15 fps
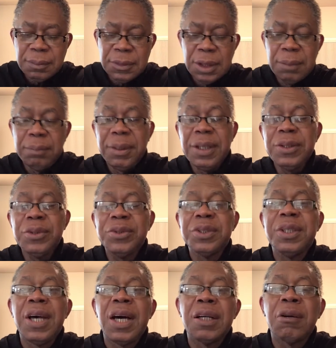Mendelssohn
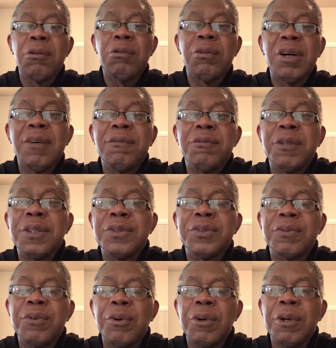had a reverence
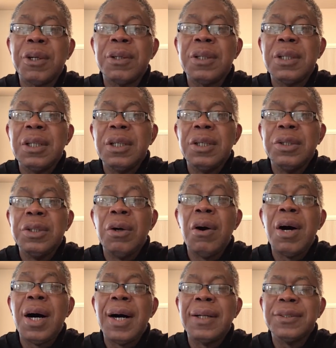for
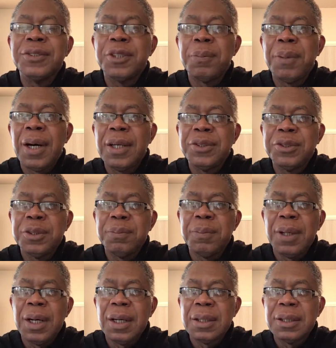Johann Sebastian
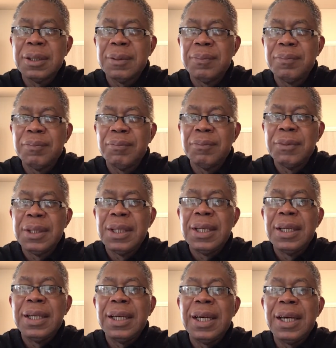Bach,
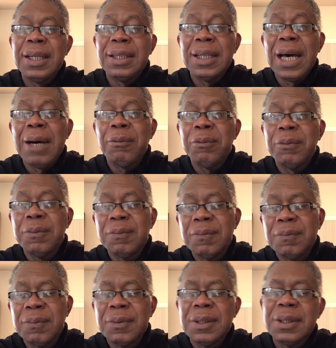and that
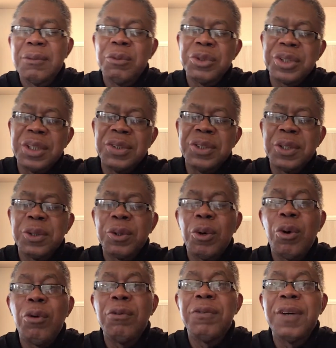was considered
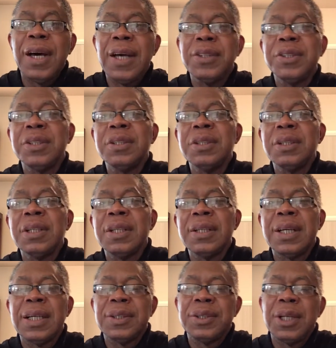old-fashioned in
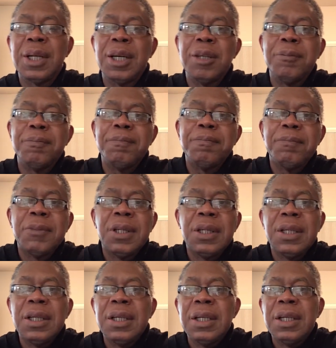that time.
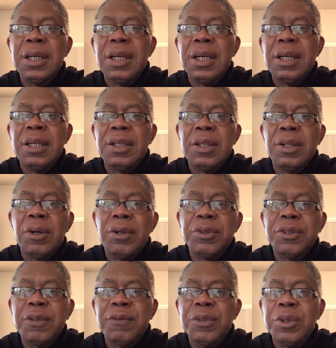Those
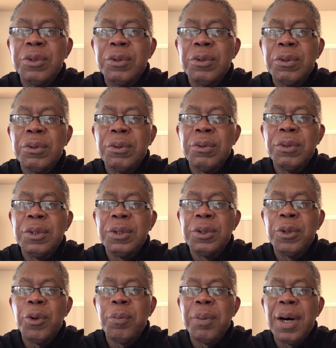of you who
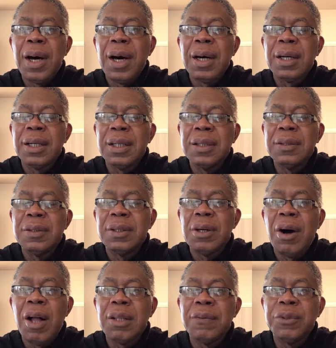know Bach, and
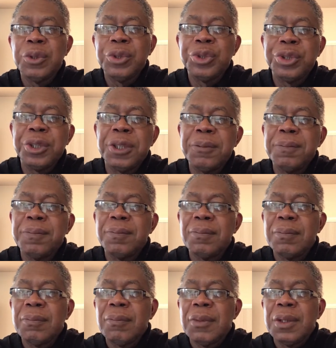all of you should,
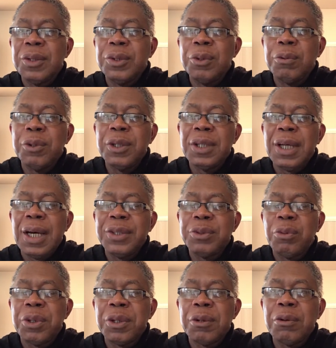you realize
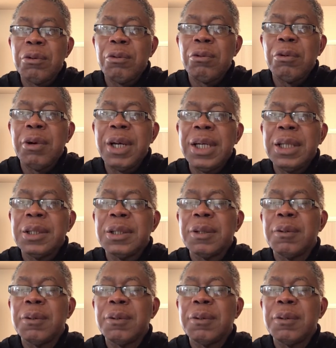what a great